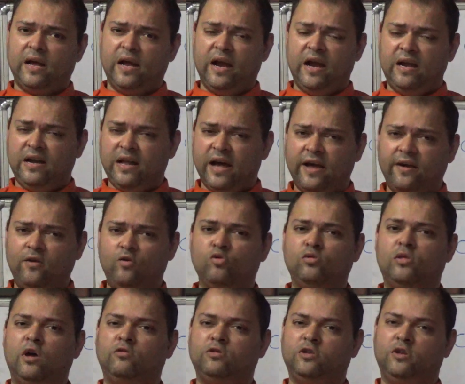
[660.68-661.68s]
entire
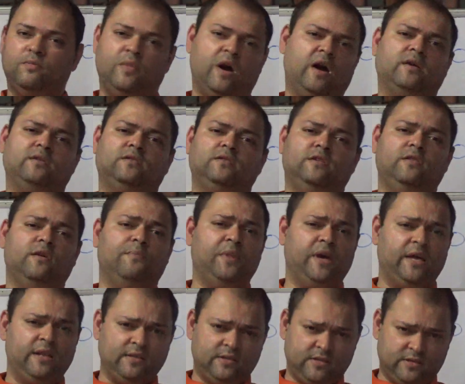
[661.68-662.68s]
2000 marks in the
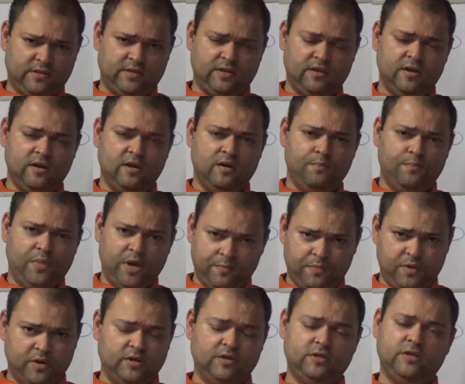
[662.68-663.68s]
mains
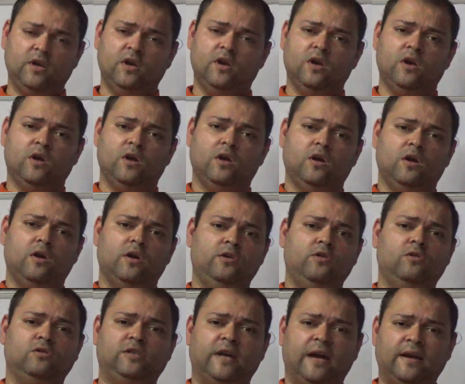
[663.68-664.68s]
papers,
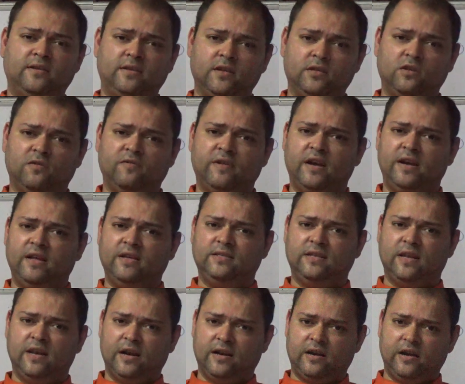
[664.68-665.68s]
your chances of getting
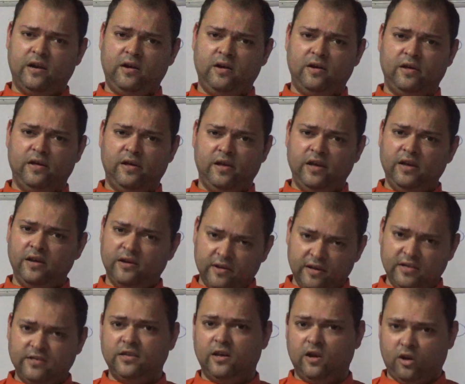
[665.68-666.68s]
selected
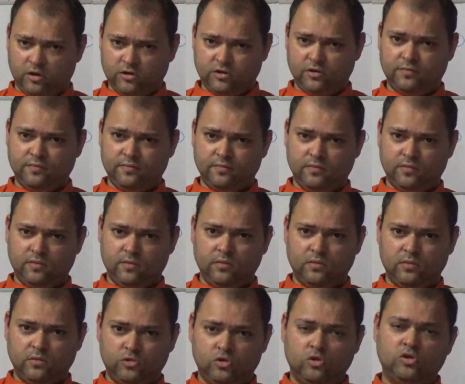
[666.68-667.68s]
increase a lot.
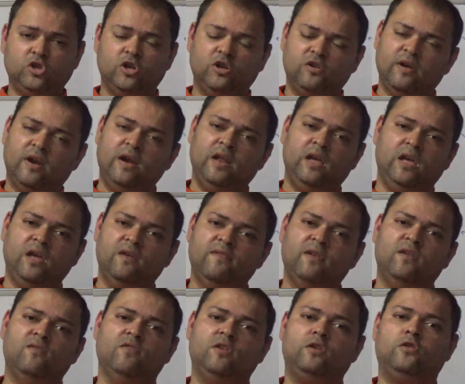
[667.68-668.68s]
So generally,
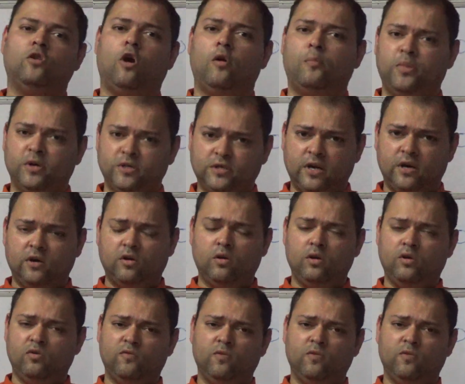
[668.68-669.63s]
even with toppers and all,